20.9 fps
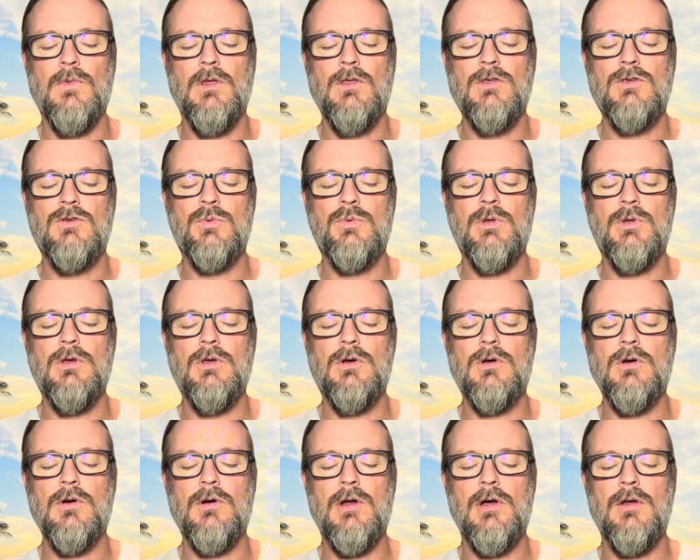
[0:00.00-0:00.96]
As we
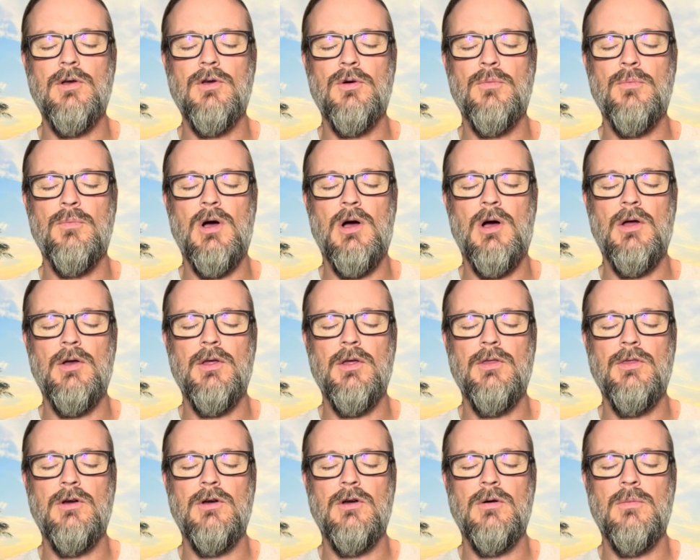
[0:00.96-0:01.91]
look around our body,
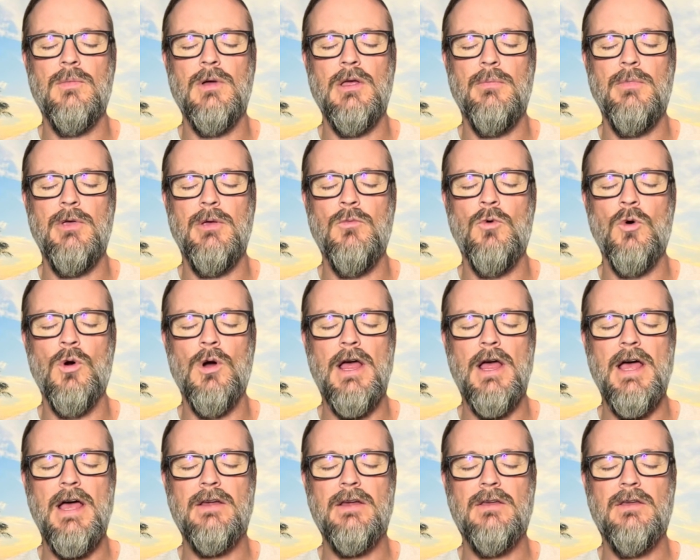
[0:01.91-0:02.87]
there might be more
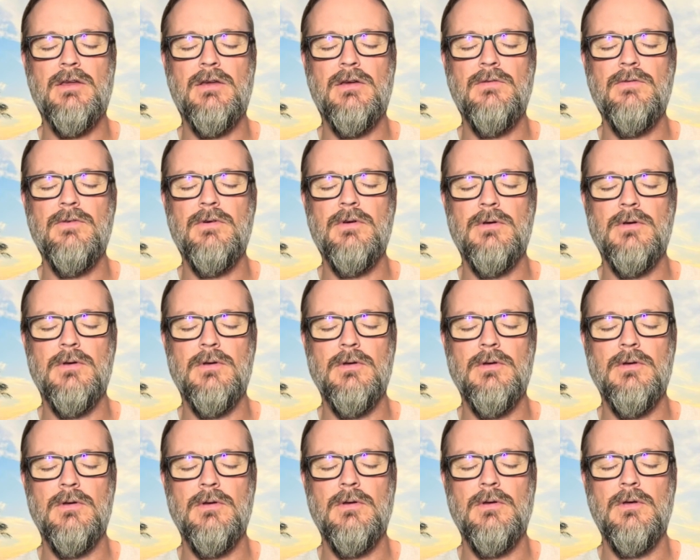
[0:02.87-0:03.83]
active
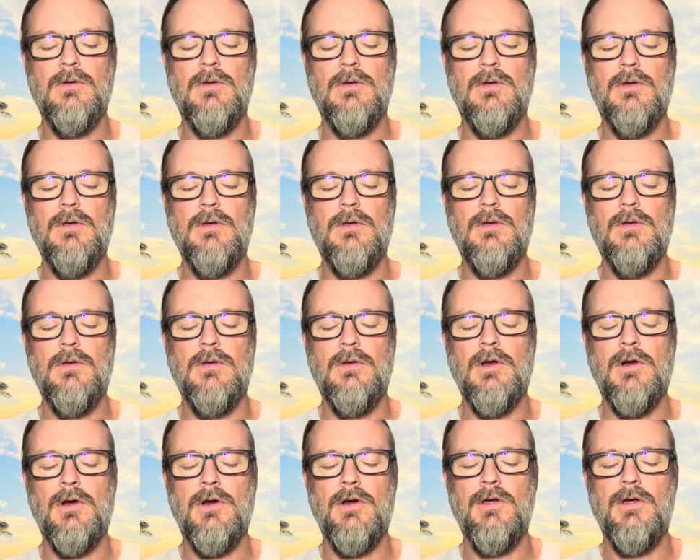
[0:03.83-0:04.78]

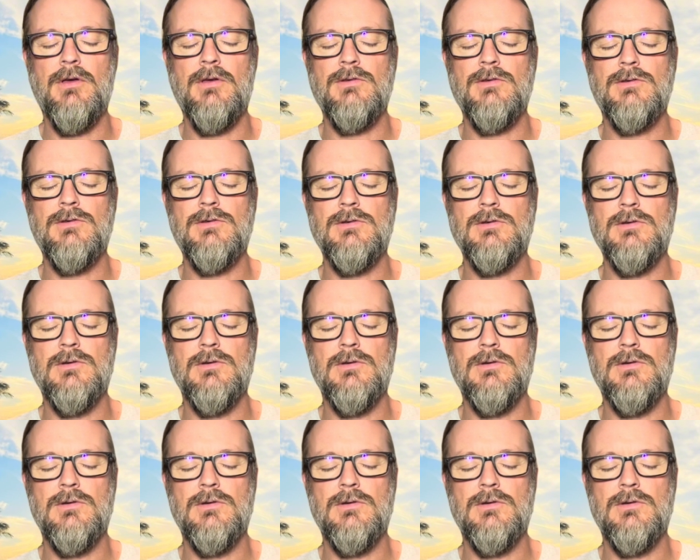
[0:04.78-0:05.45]
areas,